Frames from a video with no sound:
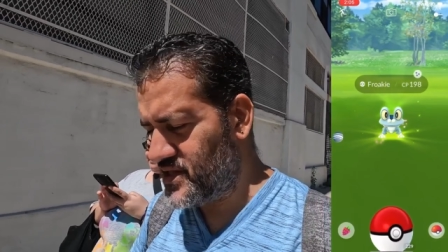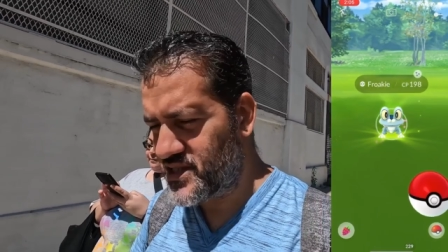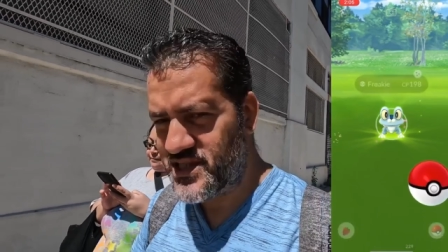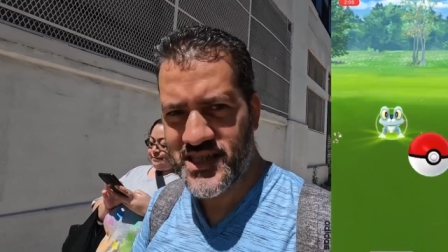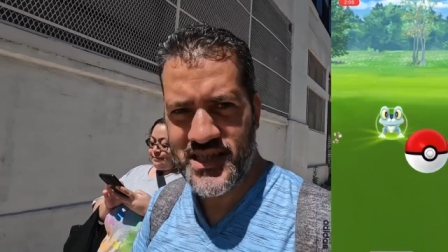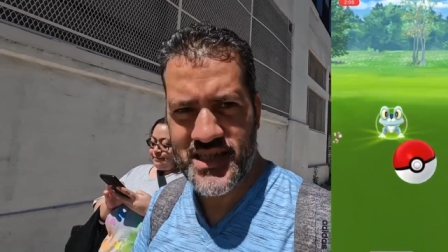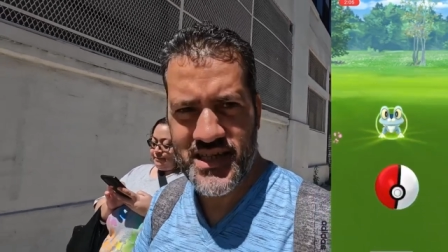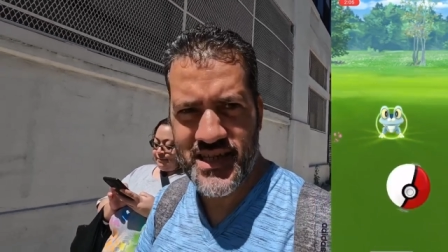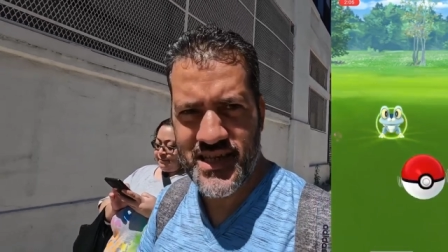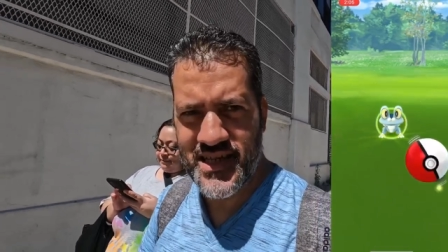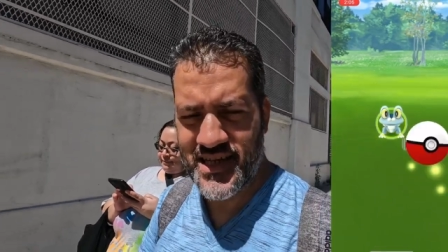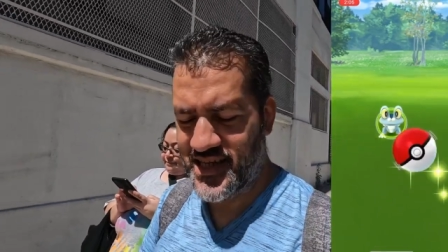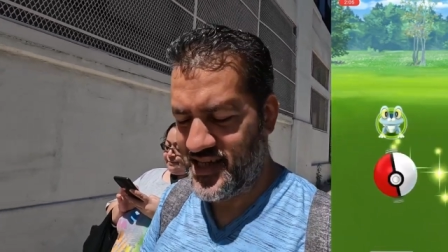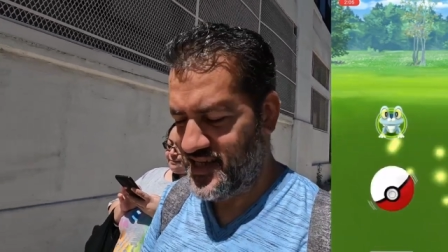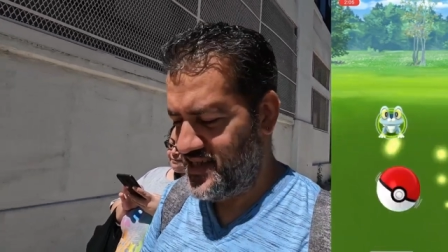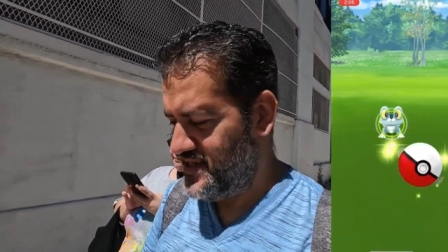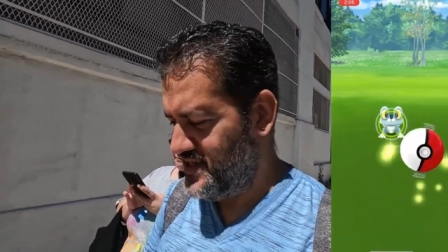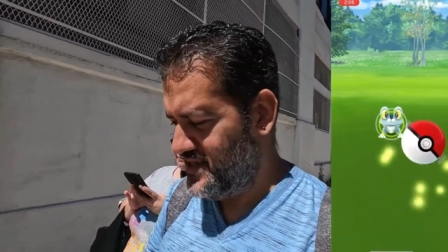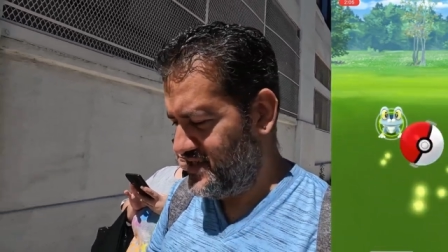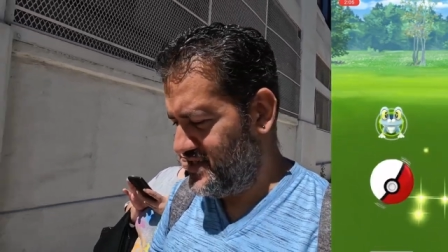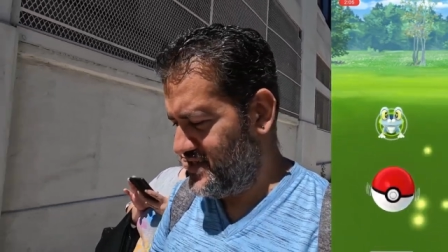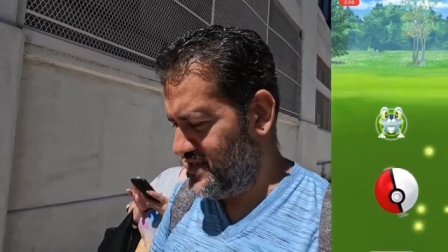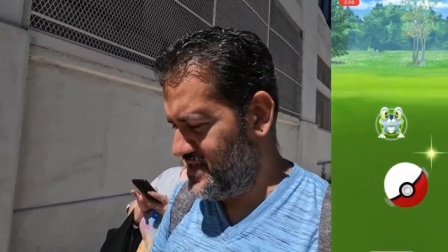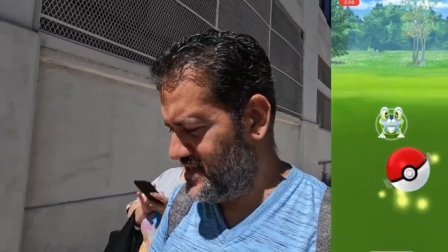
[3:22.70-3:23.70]
much
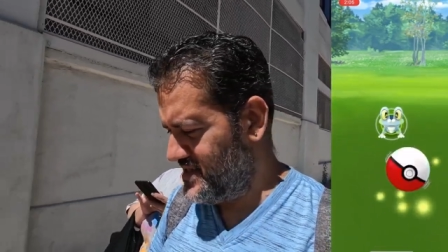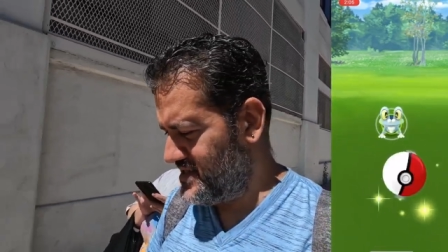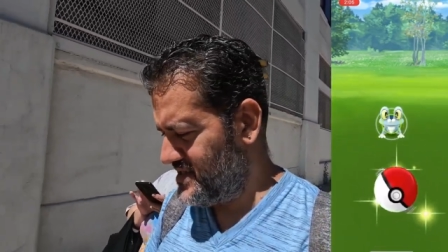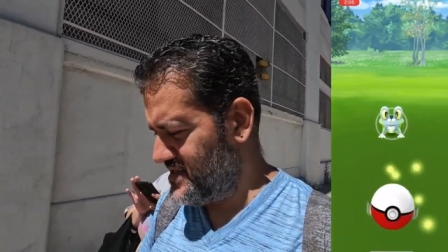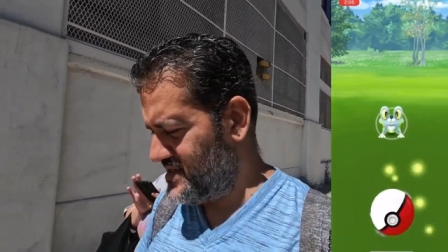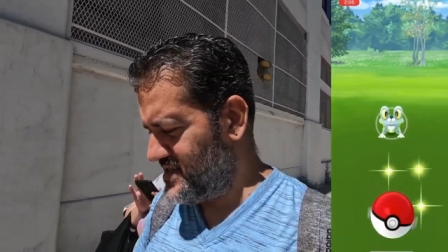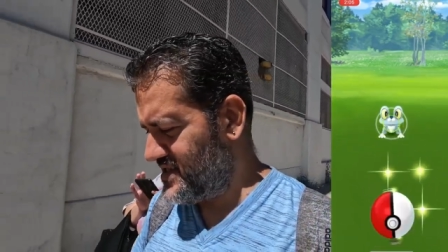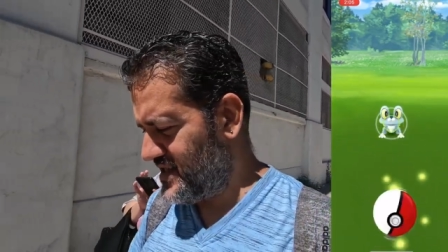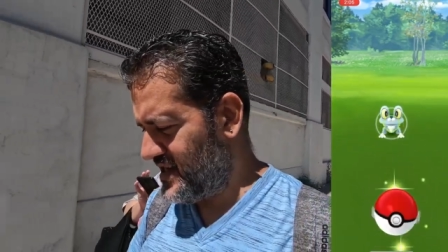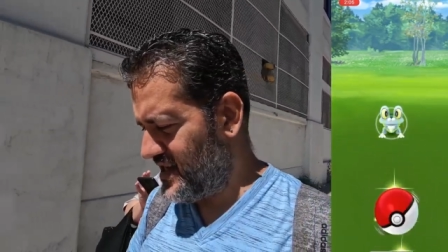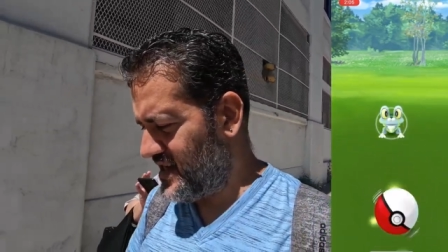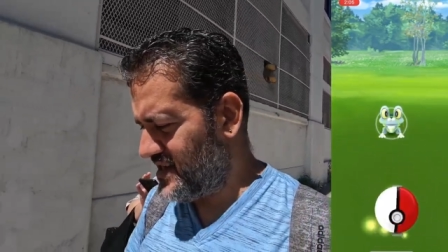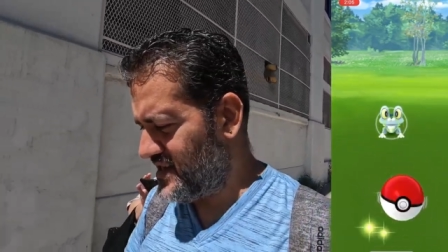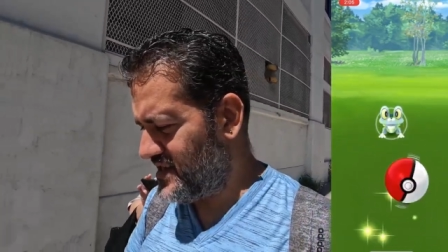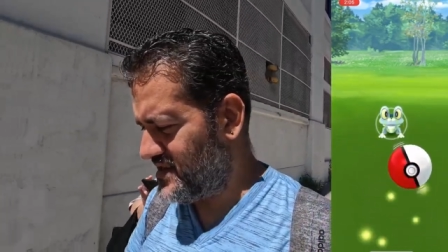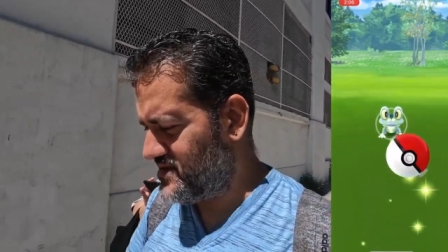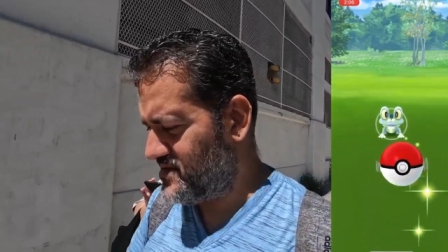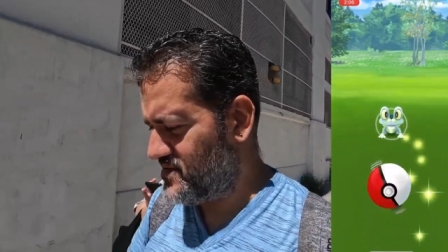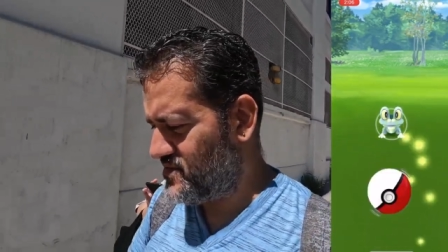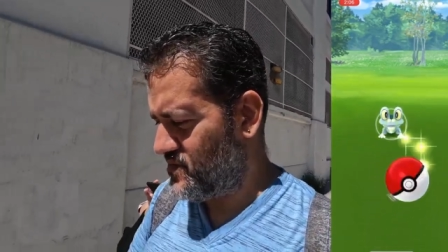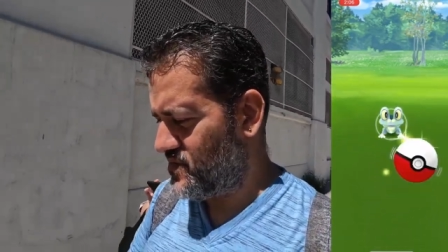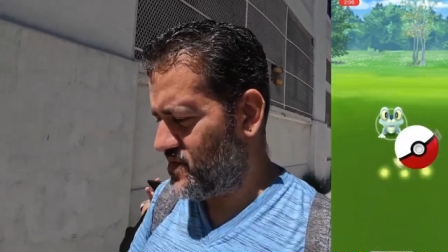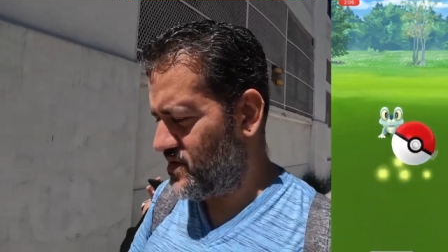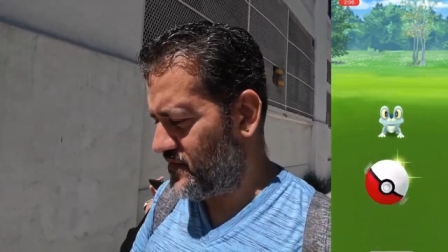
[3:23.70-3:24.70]
candy
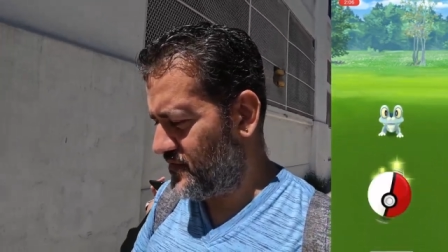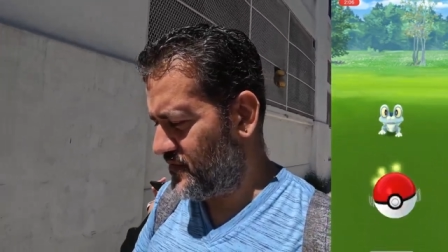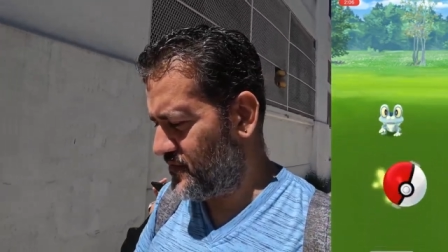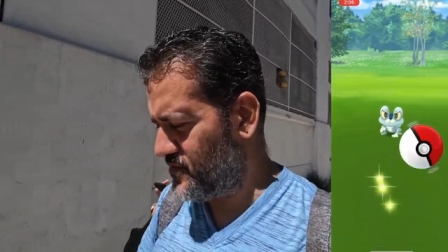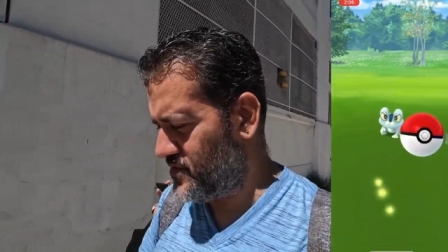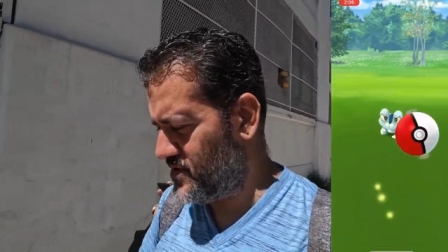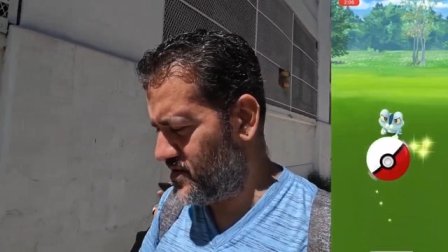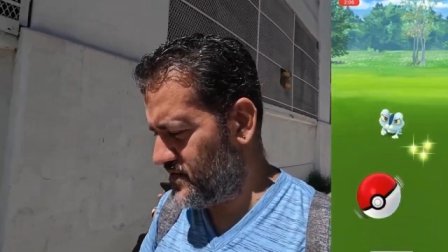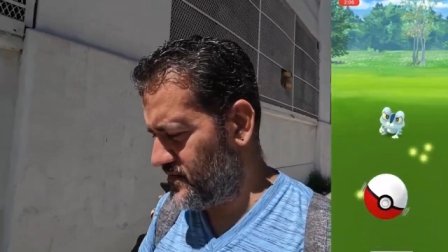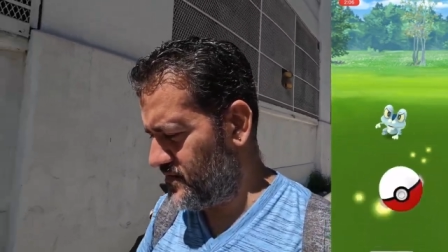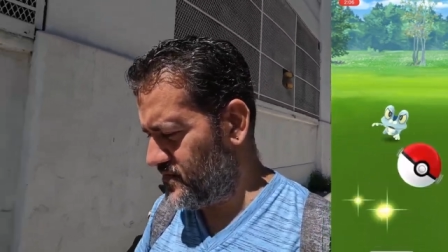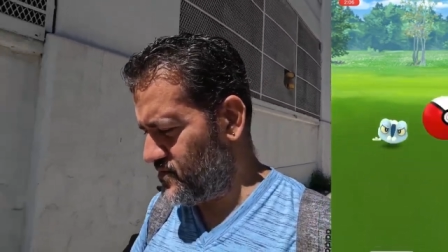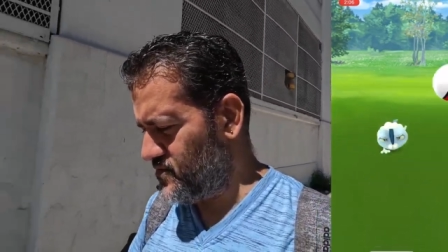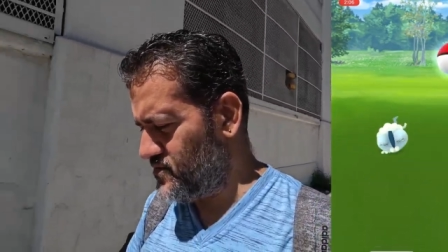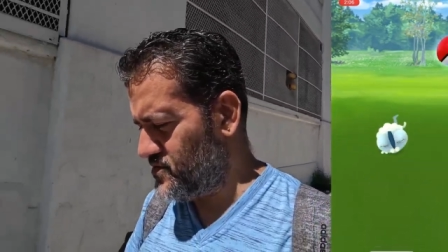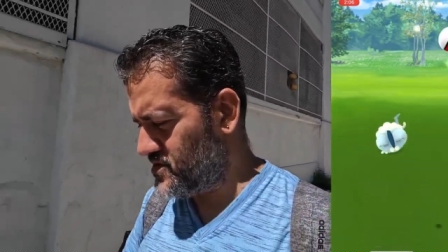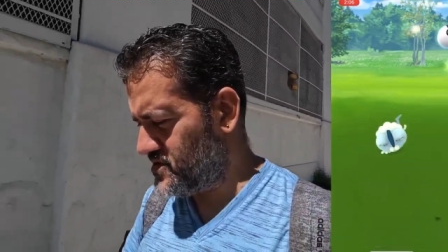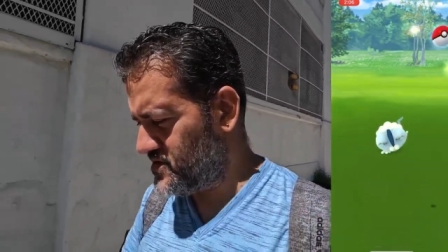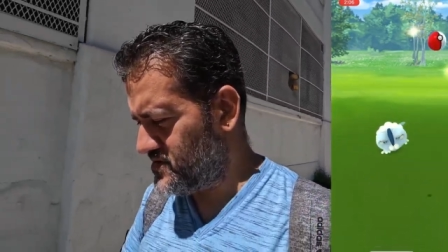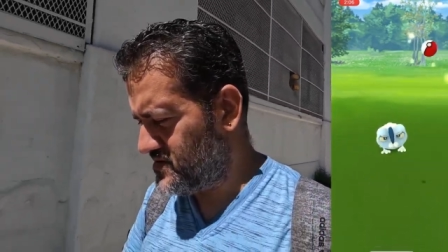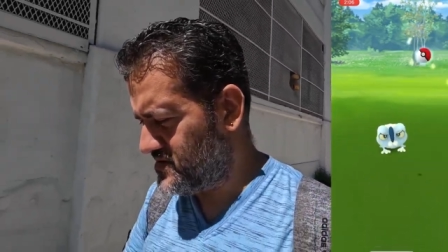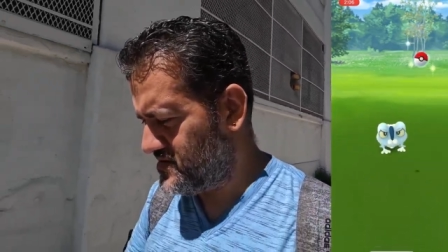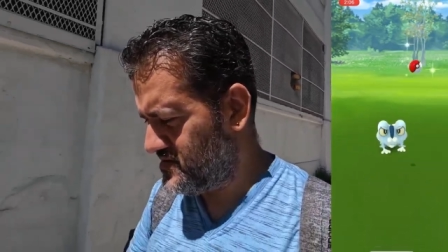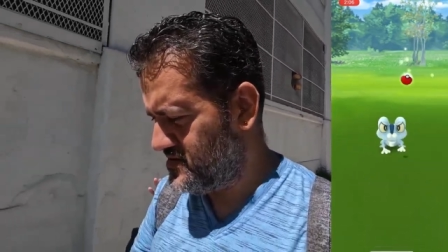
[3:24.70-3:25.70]
as you want for the
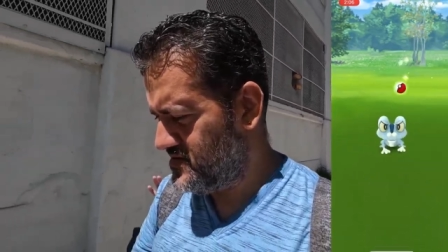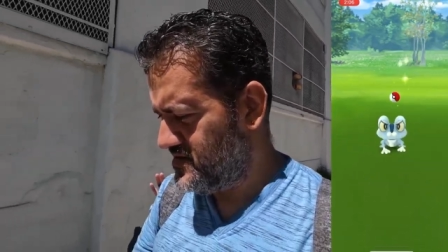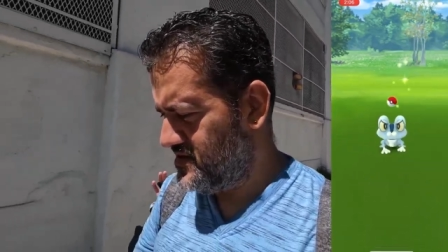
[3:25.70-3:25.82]
evolution.